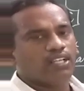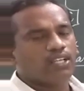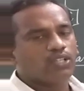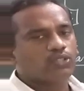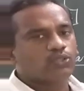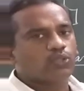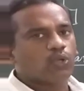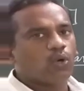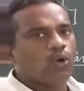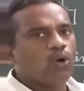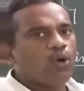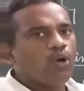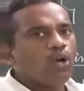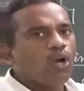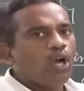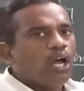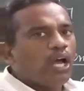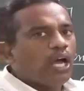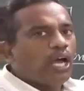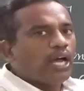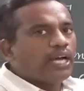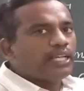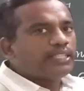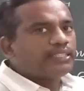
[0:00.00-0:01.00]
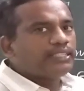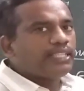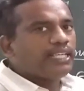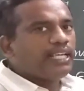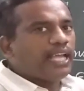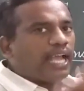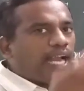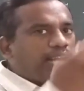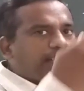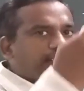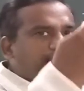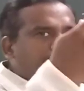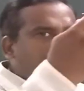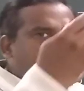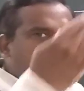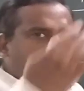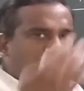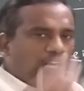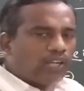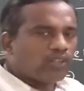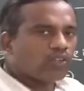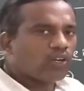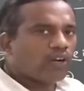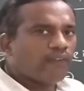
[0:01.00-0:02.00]
So the entering
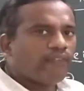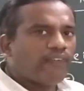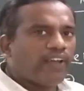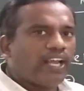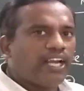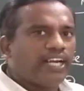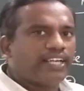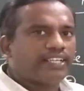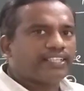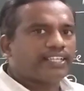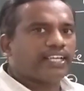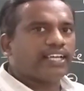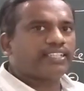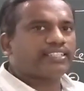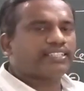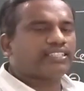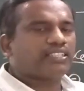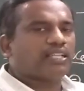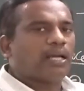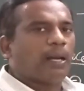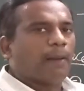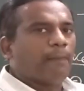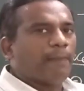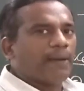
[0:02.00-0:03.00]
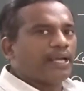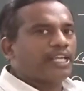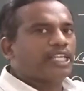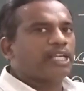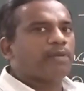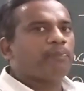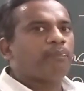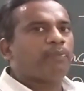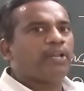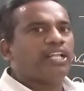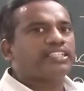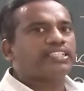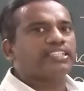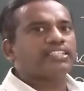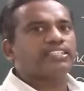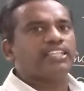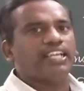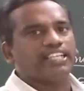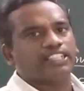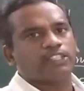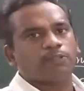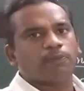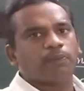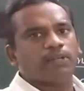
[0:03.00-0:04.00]
electrophile enters by replacing
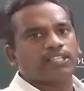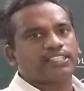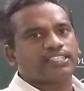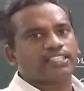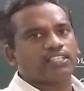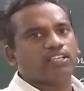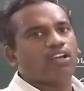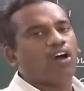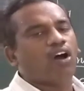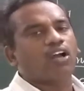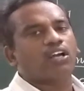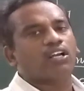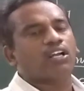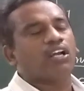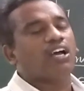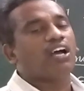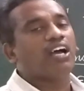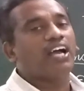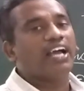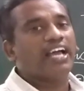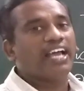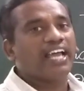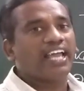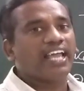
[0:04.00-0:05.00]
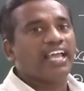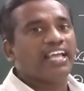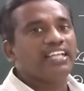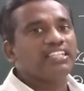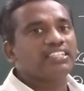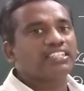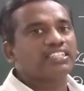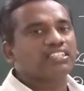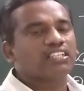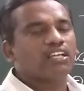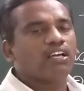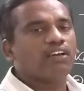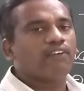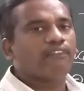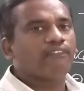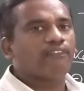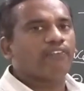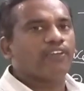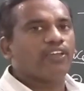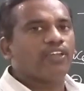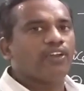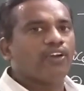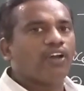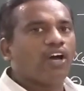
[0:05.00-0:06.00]
the H plus ion. Hence,
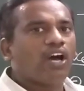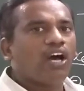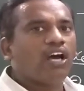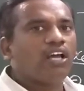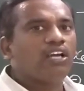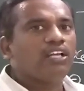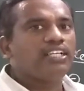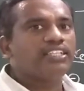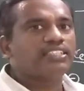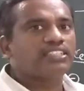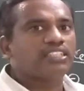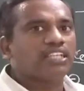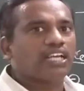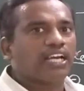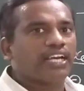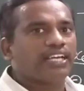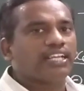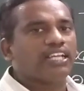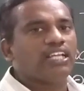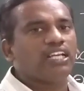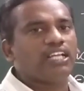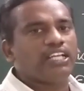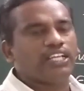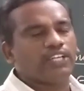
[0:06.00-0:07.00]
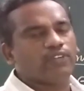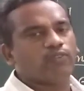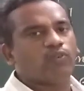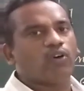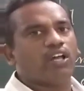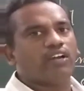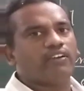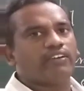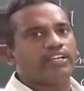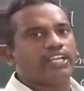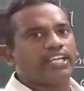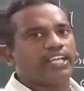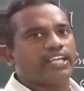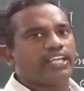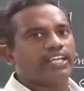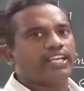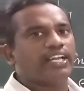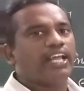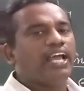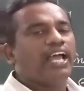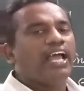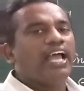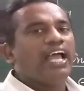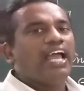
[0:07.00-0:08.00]
phenol is readily involved
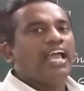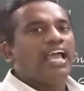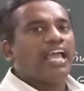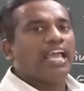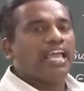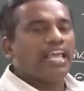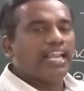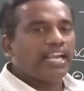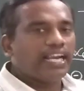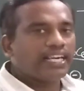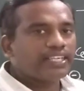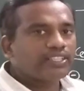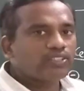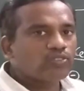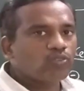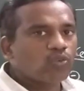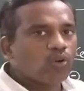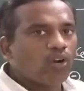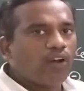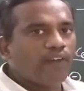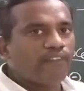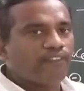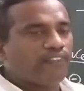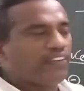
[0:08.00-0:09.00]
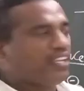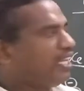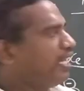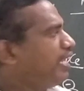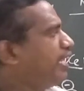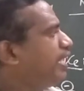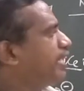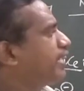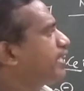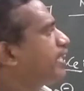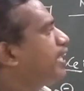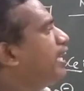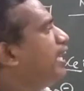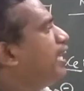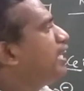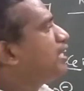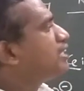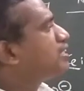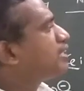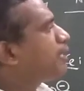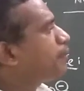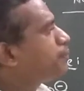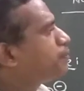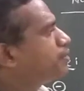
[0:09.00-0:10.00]
in electrophilic
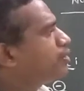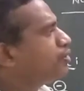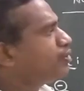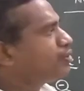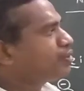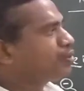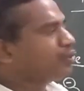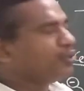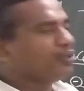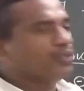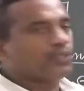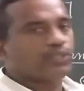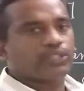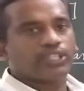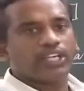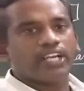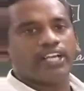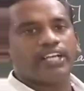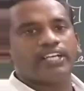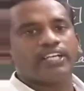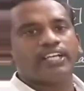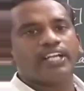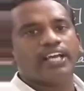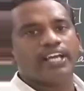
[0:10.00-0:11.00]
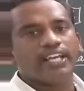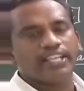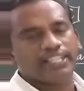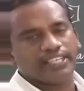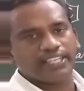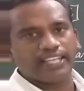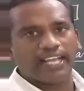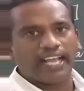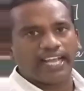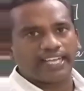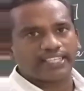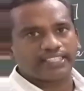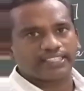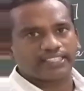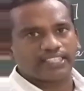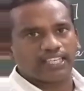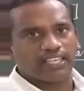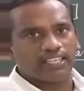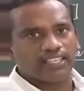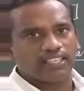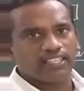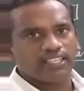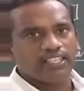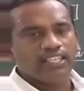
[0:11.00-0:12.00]
substitution reaction.
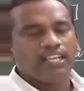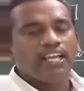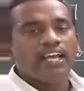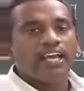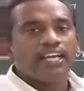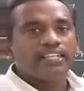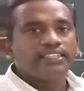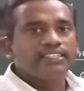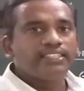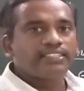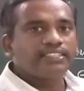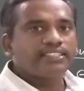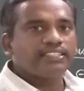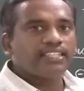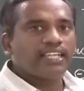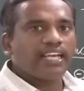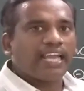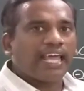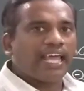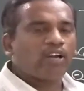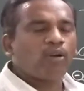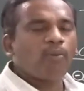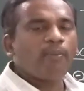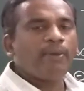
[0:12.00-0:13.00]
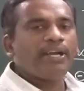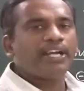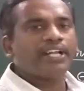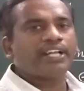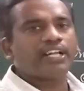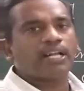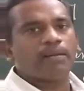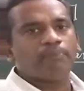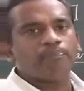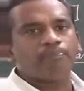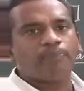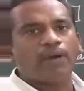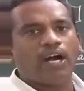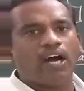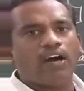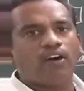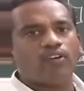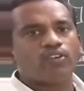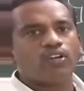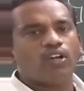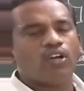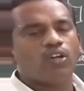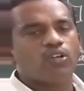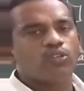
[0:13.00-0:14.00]
This is an aromatic
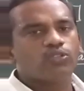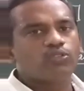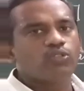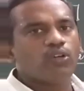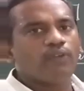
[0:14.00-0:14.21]
compound,